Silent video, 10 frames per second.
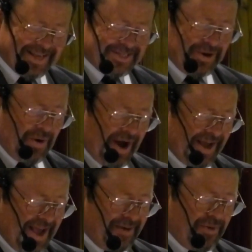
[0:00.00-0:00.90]
So
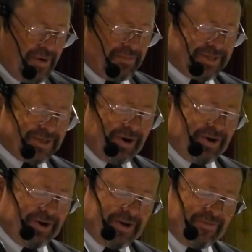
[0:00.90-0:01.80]
I came home and
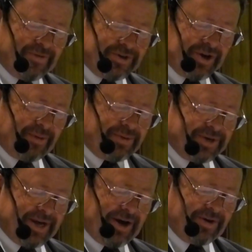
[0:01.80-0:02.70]
started looking for a job
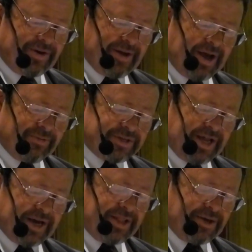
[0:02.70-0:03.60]
in town. I was
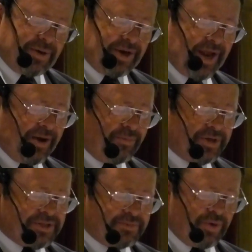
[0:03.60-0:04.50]
lucky that my dad
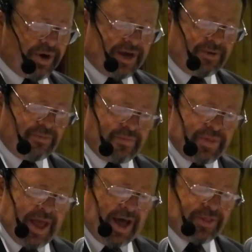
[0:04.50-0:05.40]
was working
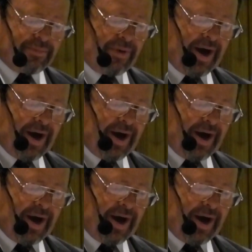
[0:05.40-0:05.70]
at the